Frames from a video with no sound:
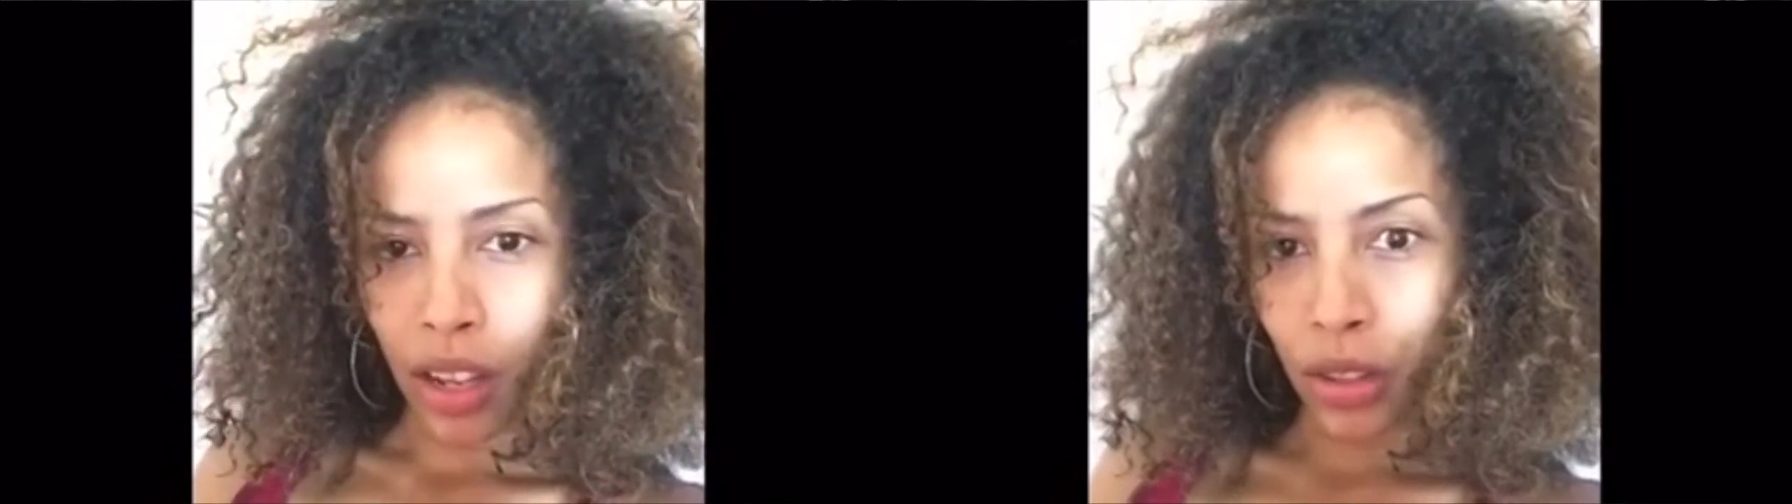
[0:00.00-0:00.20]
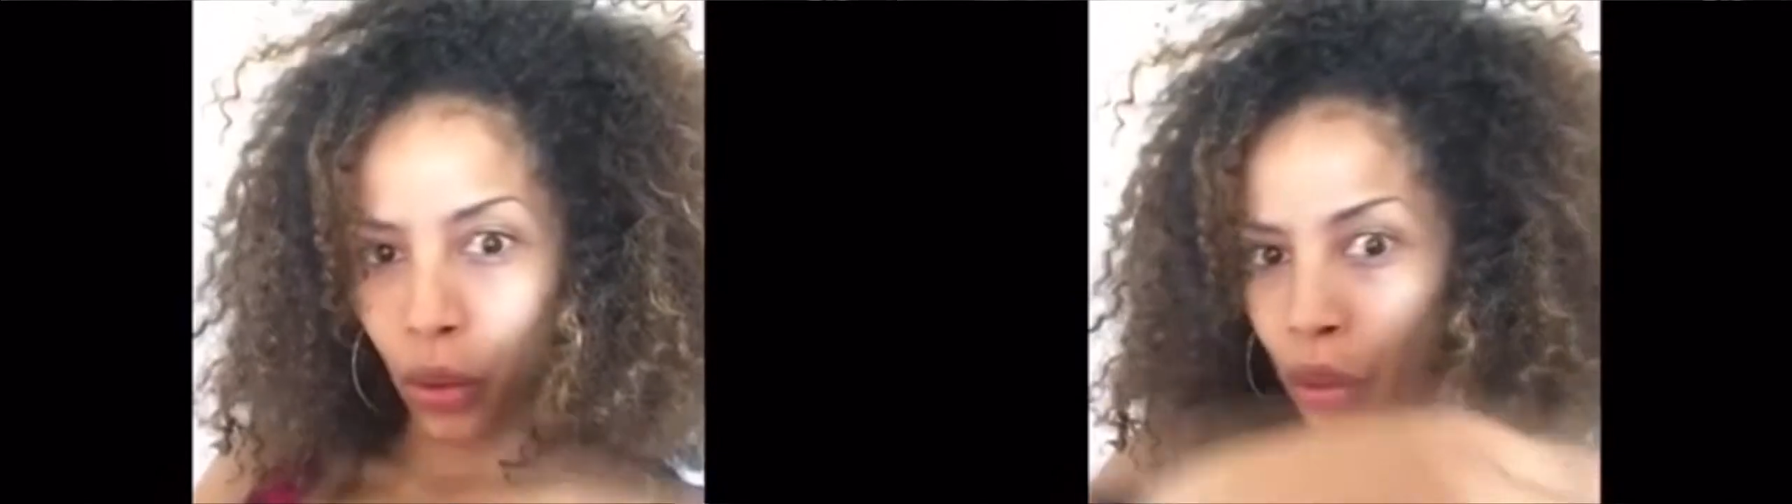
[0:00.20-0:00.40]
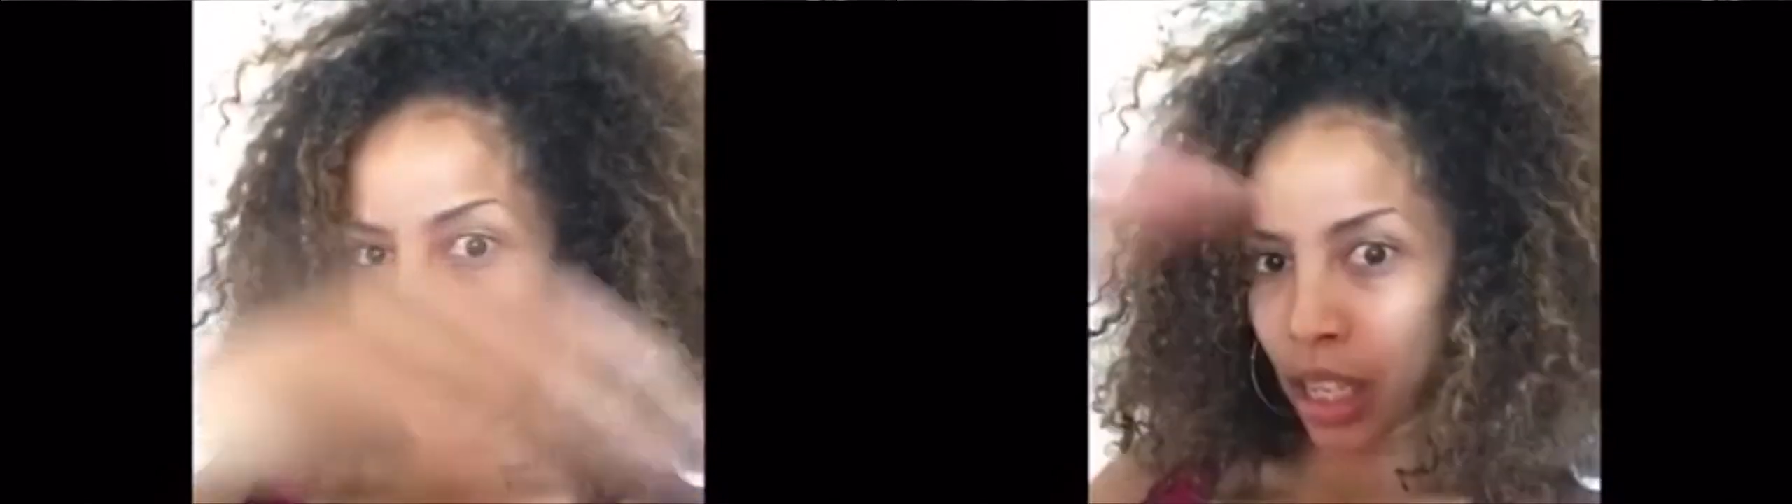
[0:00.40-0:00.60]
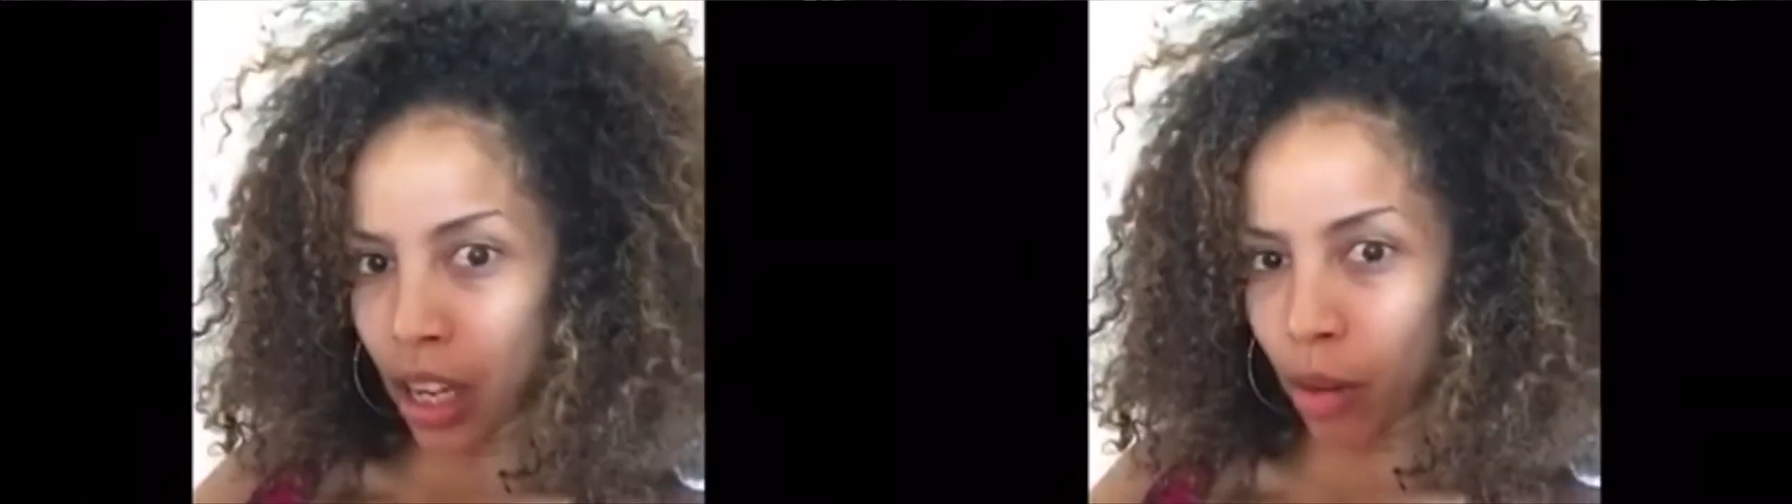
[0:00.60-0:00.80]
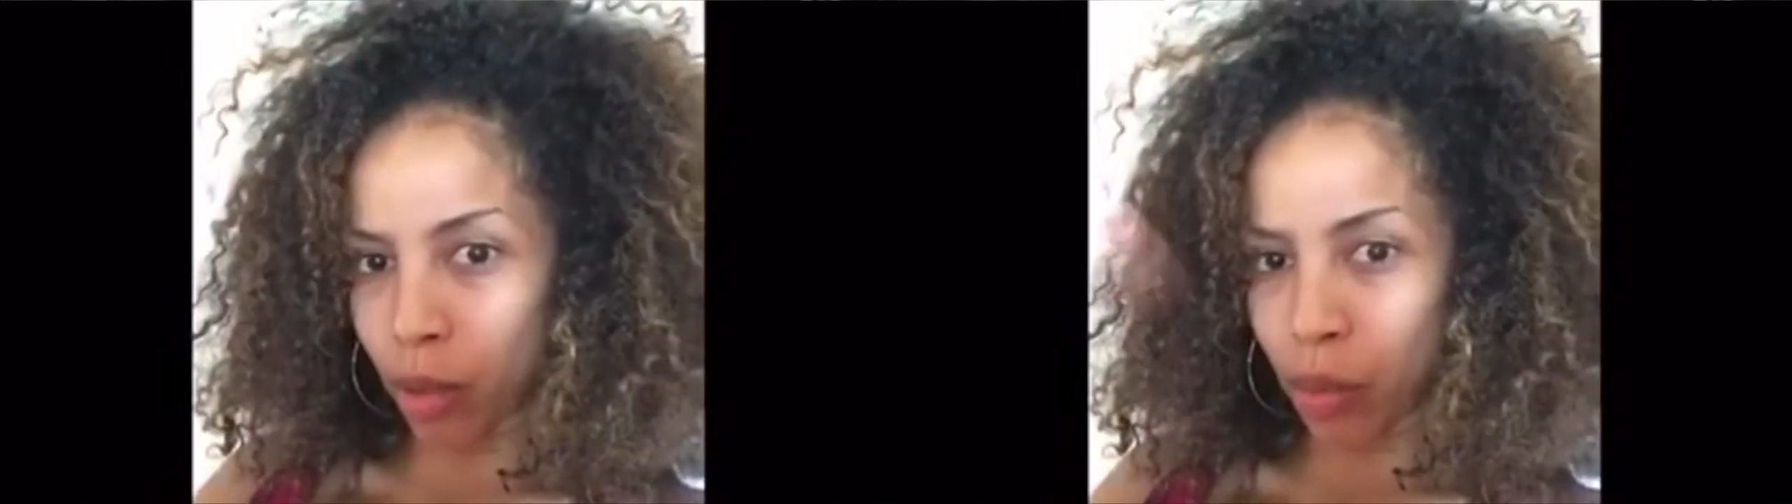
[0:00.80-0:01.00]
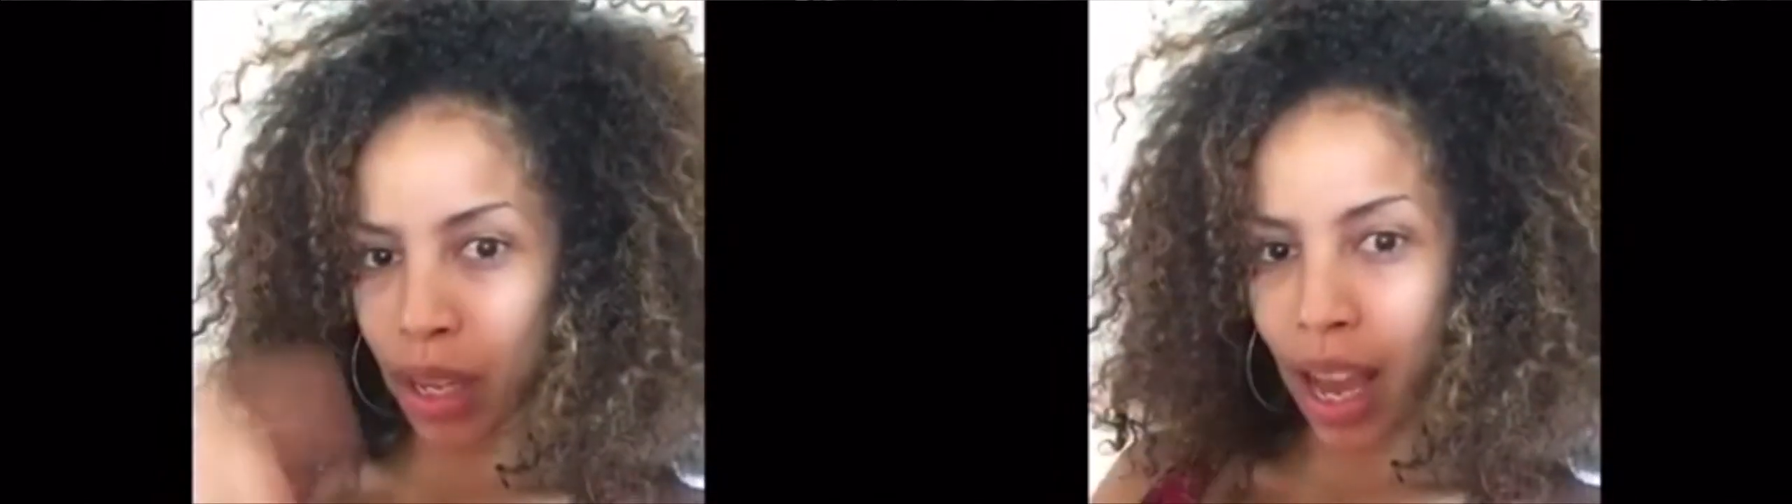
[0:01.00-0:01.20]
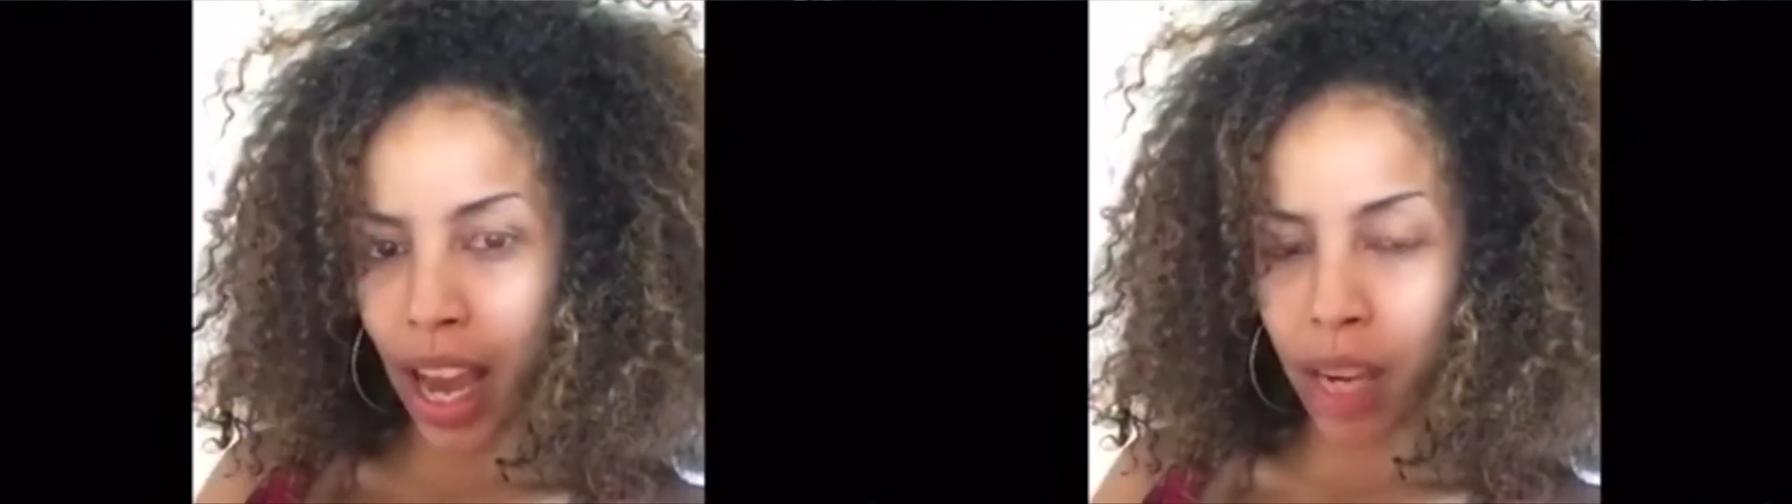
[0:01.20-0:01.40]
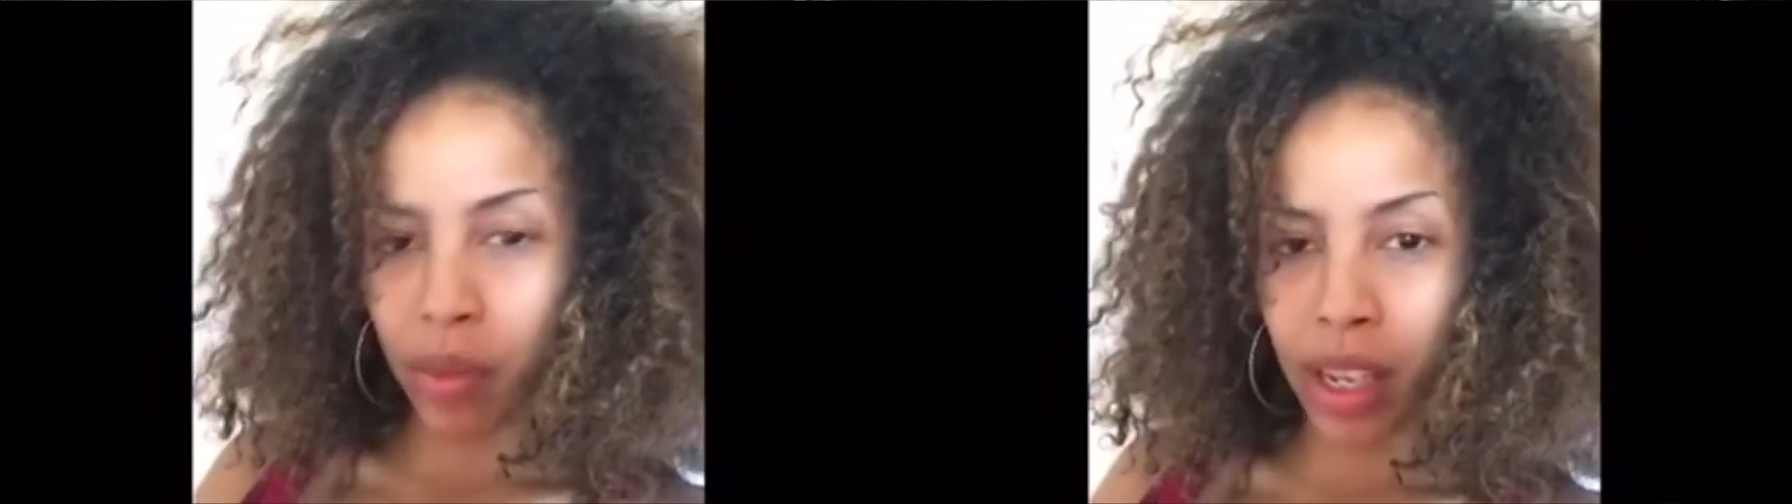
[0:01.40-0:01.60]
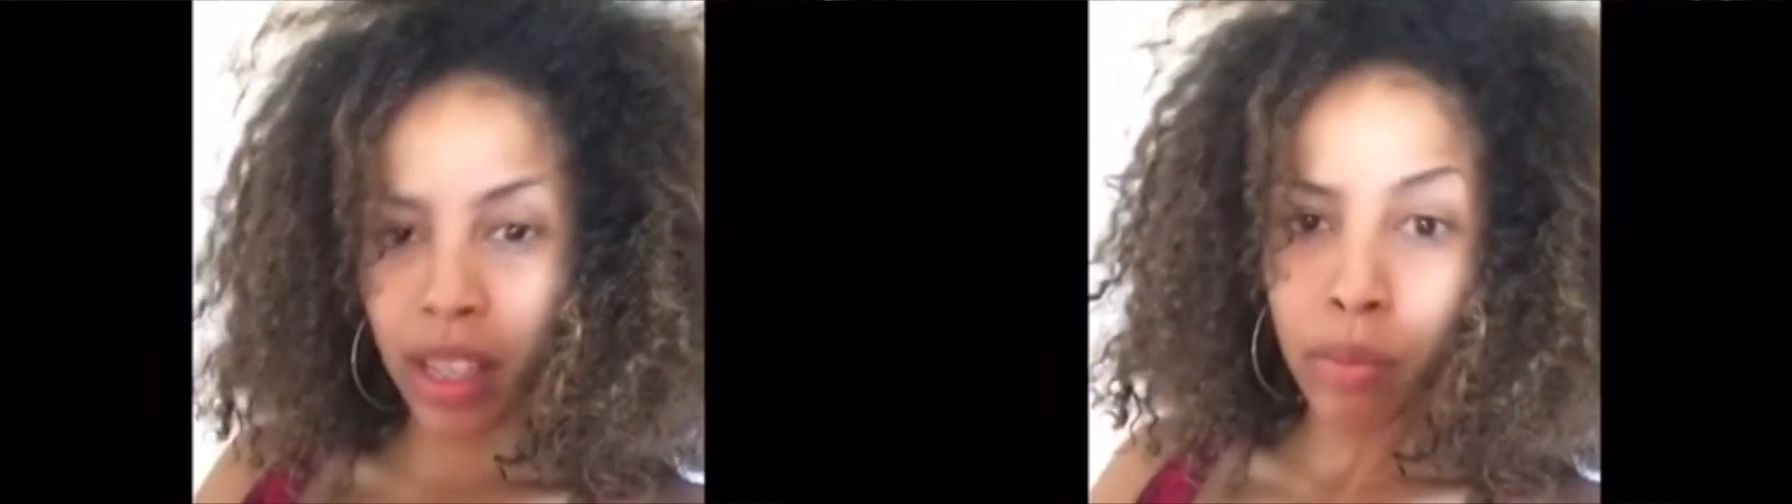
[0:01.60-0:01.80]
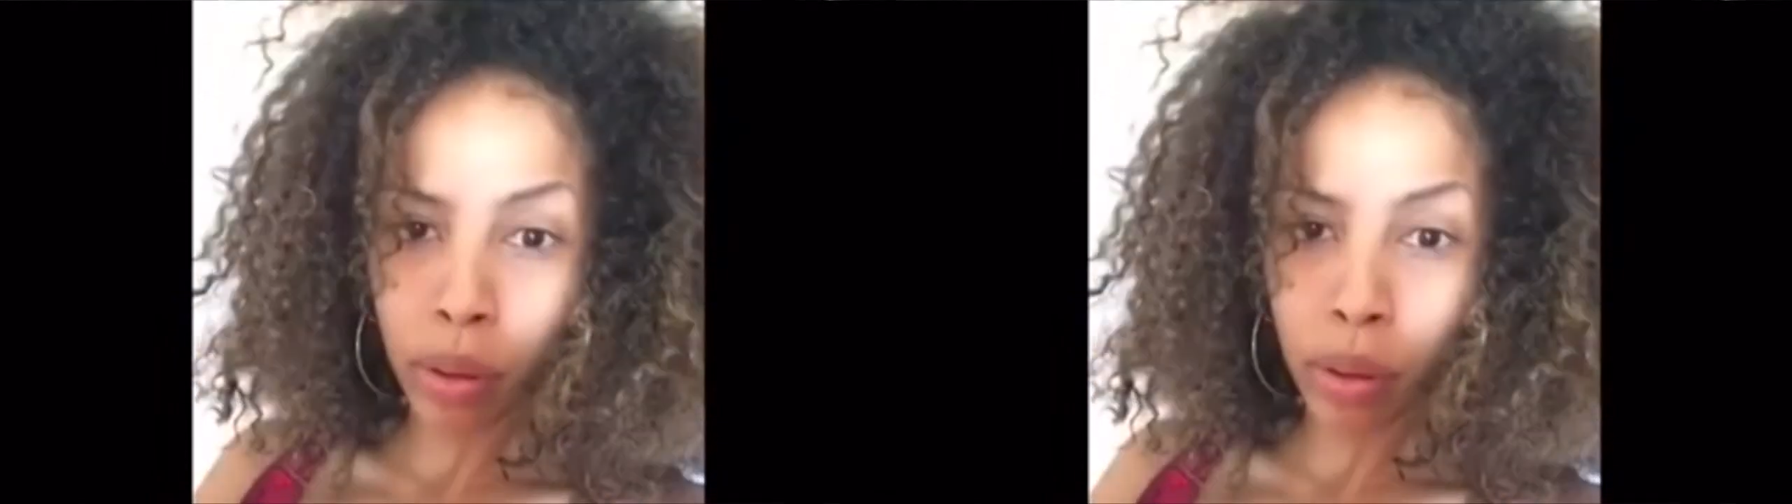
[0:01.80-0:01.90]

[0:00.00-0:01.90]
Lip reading: So he comes behind me and he